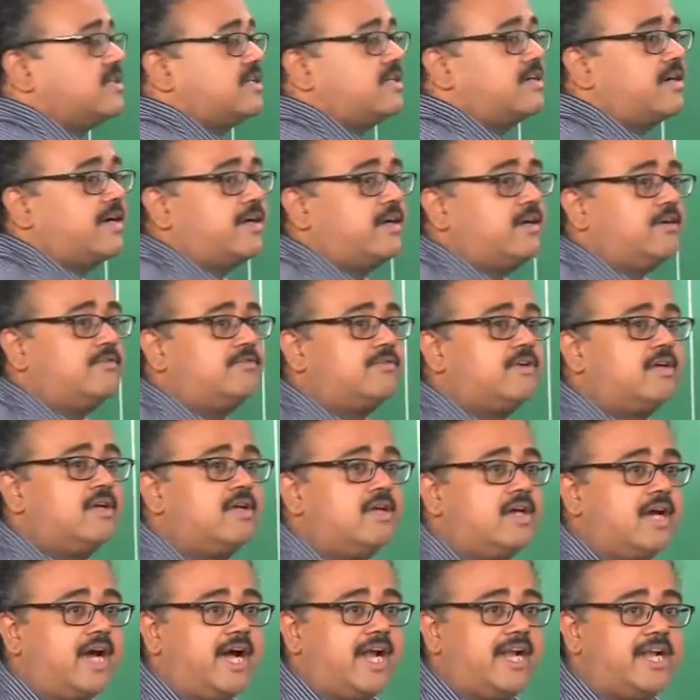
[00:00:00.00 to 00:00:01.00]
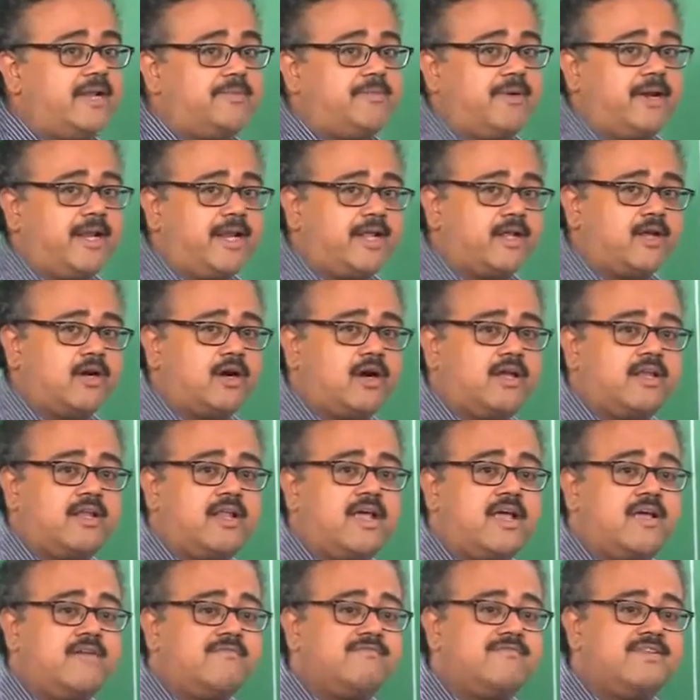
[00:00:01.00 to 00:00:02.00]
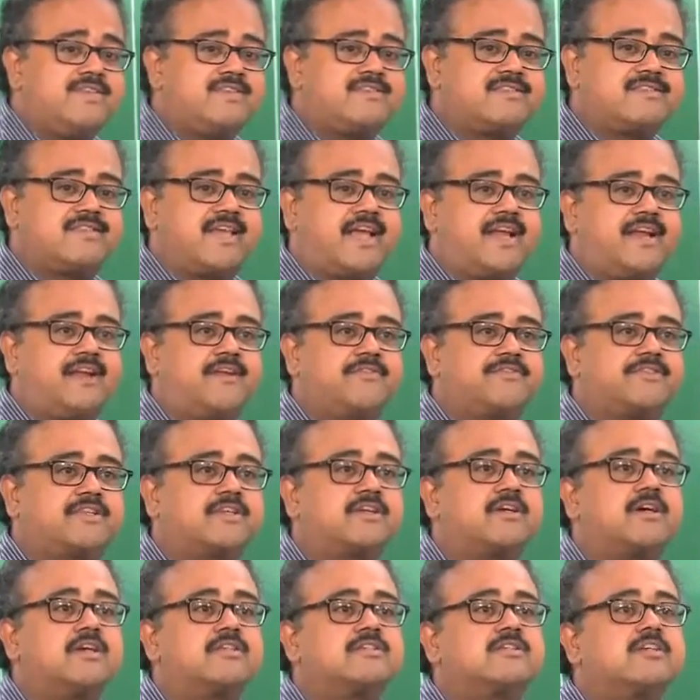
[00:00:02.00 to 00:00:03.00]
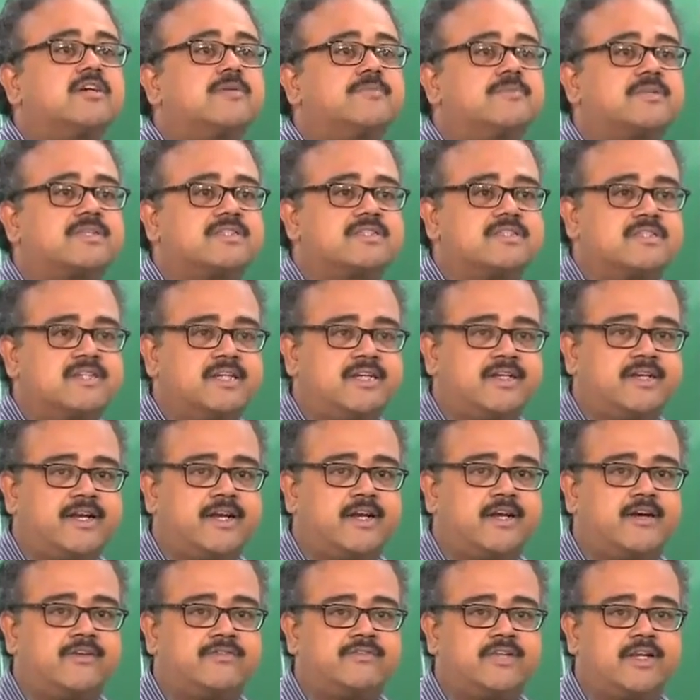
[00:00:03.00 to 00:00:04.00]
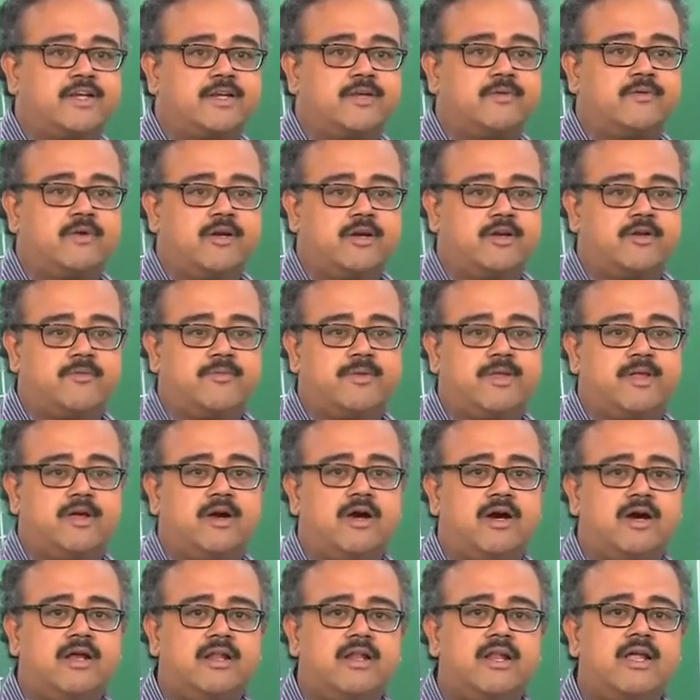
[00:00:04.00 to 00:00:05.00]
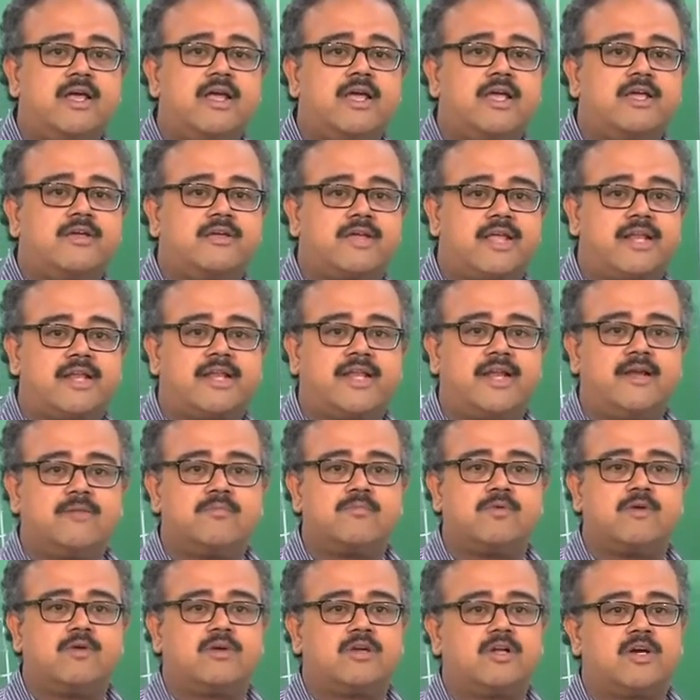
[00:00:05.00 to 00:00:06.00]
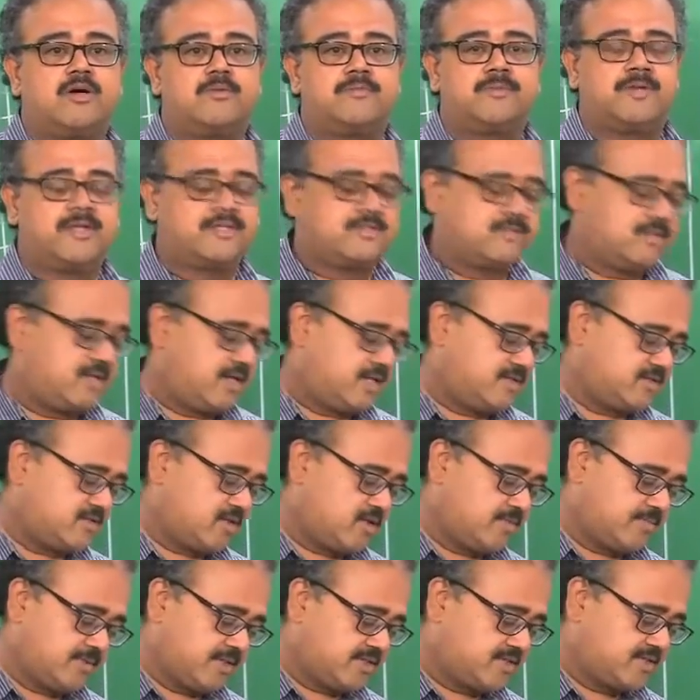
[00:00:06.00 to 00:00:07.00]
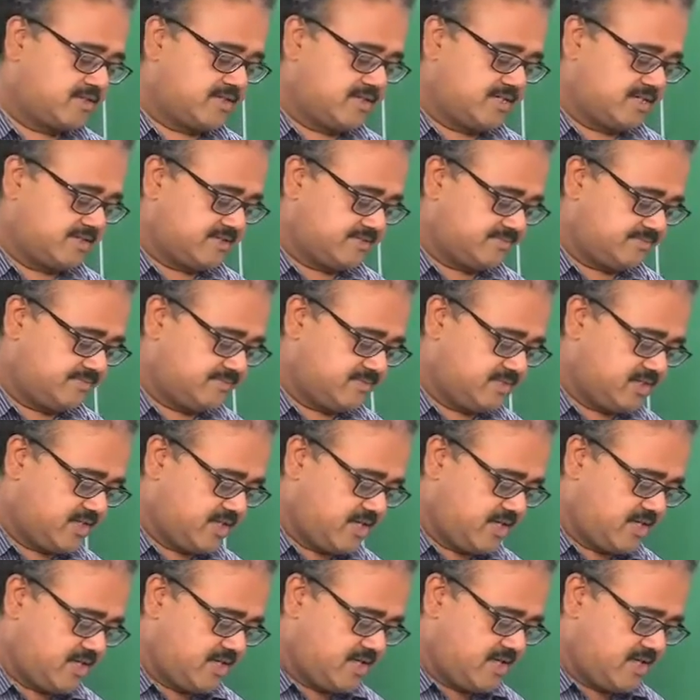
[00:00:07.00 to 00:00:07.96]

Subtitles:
trade-off, and depending on which side of the cost complexity trade-off that you want to be on, you can get more complex or less complex trees. Okay.